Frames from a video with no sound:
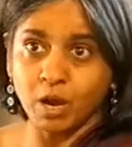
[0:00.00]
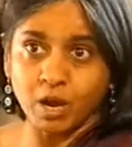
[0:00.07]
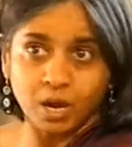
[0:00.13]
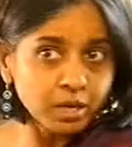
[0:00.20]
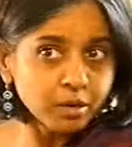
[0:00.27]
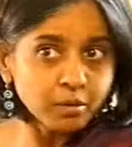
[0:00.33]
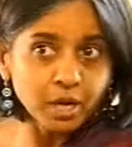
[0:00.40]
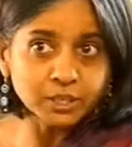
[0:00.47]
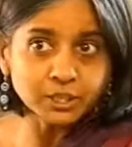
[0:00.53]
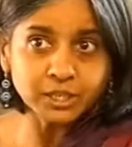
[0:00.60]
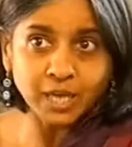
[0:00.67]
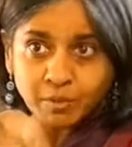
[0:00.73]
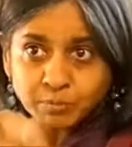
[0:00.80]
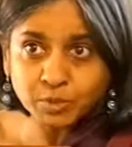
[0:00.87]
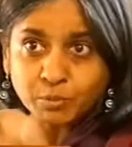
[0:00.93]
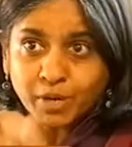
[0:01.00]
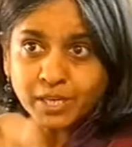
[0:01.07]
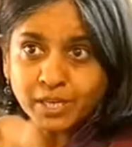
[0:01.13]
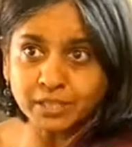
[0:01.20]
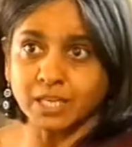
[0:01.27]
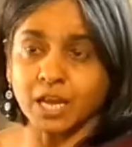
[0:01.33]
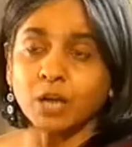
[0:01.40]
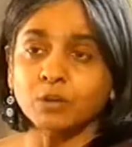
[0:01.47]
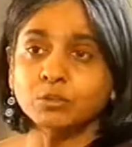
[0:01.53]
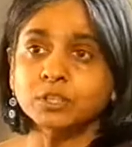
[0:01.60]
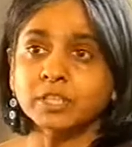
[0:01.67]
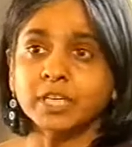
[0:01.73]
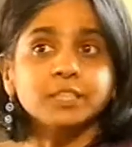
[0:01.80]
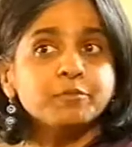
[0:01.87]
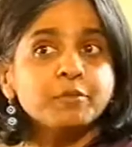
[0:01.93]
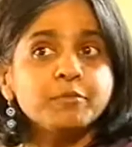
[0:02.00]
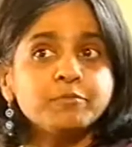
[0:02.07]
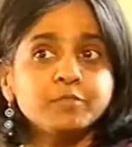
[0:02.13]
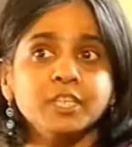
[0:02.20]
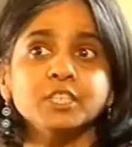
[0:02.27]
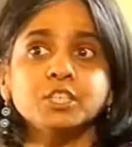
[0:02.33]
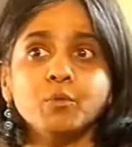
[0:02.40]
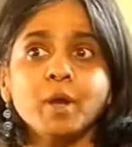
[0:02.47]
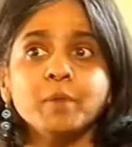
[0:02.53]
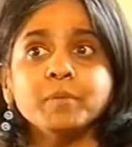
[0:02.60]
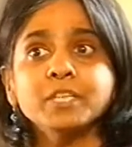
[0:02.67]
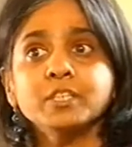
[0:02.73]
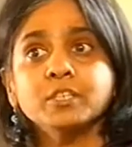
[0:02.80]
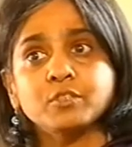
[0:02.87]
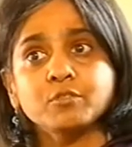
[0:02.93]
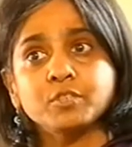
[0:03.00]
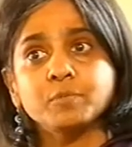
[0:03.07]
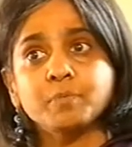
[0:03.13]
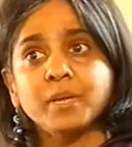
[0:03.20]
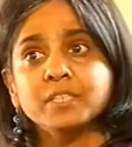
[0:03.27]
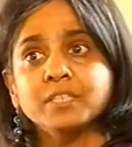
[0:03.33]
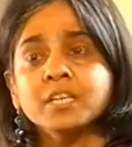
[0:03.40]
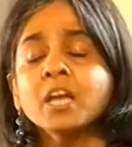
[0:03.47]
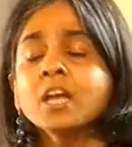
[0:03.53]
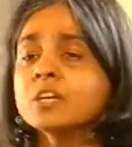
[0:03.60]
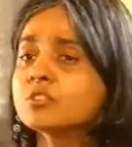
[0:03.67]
a slum dweller's house takes 15 square meters of space.